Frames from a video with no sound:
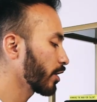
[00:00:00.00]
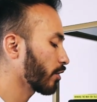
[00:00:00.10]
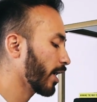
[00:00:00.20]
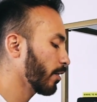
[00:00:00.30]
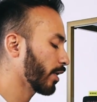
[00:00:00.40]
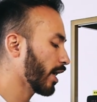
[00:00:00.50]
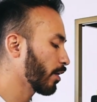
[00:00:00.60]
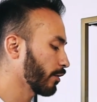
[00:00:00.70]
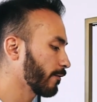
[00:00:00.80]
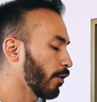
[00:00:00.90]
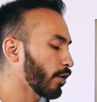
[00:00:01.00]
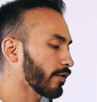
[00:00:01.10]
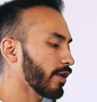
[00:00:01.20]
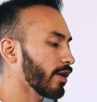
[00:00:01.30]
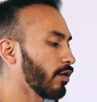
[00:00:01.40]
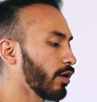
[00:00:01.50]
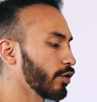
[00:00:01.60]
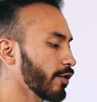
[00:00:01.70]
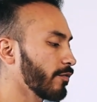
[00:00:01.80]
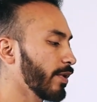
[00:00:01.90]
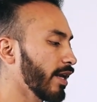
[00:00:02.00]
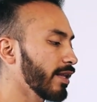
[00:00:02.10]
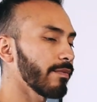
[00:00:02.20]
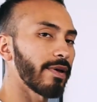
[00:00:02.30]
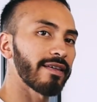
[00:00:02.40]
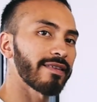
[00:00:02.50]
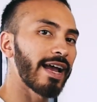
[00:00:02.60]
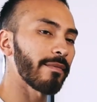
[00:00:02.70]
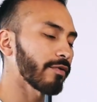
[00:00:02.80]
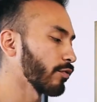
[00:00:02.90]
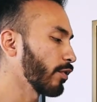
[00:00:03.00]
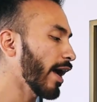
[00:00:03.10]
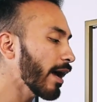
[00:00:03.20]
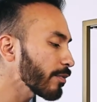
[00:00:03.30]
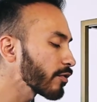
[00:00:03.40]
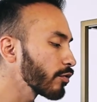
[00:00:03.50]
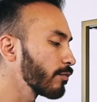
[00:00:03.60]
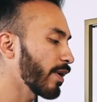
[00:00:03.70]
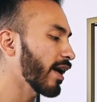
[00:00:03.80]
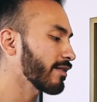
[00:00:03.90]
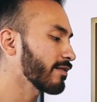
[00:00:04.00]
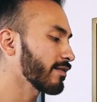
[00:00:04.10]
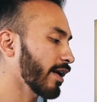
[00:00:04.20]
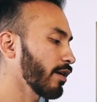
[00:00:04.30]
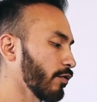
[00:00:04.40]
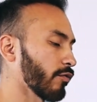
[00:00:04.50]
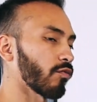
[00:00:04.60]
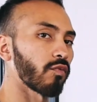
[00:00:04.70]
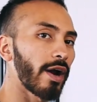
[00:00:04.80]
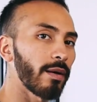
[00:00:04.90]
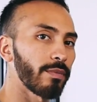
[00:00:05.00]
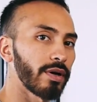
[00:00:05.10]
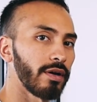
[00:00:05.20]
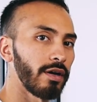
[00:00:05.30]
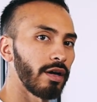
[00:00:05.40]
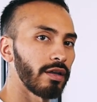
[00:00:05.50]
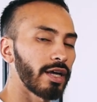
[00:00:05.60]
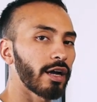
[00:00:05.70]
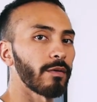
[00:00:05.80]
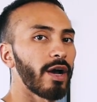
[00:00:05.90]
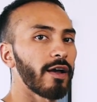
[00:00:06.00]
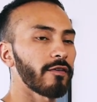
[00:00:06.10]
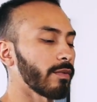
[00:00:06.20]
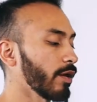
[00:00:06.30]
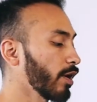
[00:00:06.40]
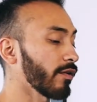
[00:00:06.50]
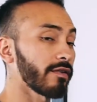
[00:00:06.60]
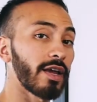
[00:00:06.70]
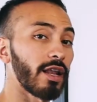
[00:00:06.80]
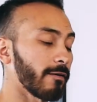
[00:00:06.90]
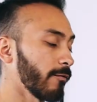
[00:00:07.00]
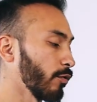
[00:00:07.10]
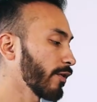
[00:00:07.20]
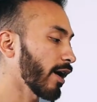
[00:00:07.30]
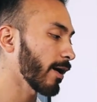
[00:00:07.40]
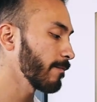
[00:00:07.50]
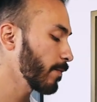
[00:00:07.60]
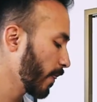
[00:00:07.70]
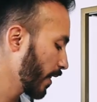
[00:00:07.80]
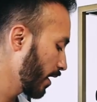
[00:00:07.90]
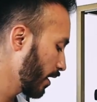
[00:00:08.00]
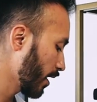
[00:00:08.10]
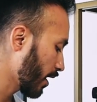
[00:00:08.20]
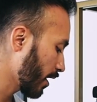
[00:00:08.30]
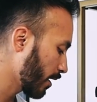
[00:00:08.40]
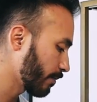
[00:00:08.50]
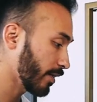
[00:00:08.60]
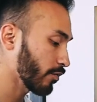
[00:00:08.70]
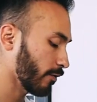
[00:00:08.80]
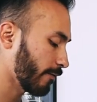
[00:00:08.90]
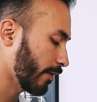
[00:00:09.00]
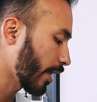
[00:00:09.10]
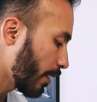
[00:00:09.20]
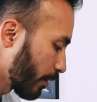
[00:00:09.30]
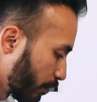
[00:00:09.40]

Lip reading: great when I was focusing on just being the best, absolute best sales rep that I could possibly be when I was selling full time. These were phenomenal